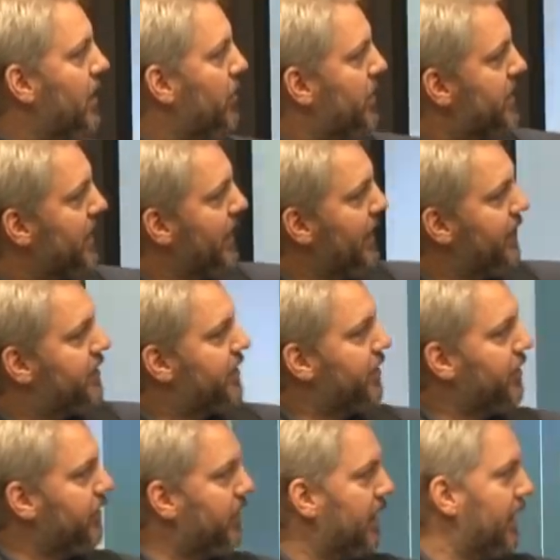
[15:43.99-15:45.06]
which leads
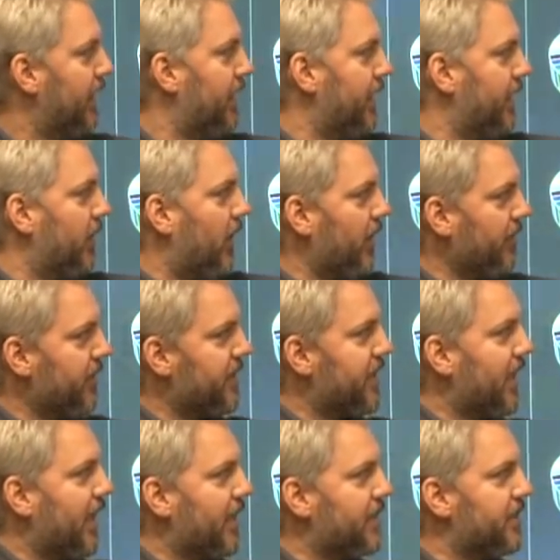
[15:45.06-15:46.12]
to you know 100
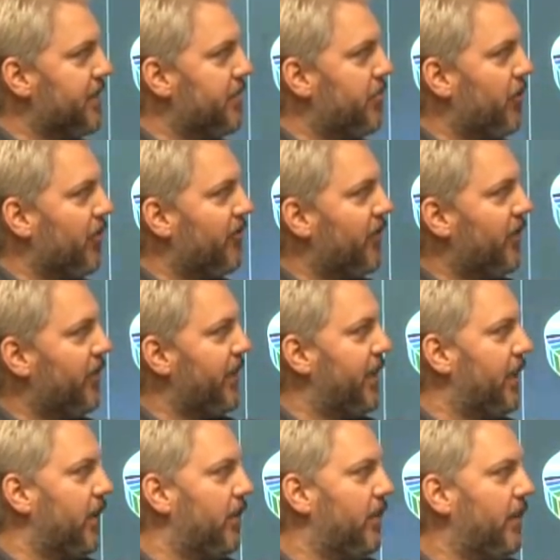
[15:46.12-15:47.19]
stocks in the
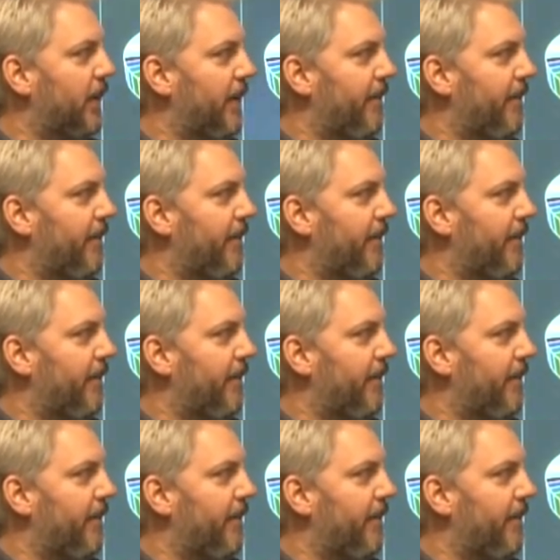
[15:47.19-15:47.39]
portfolio,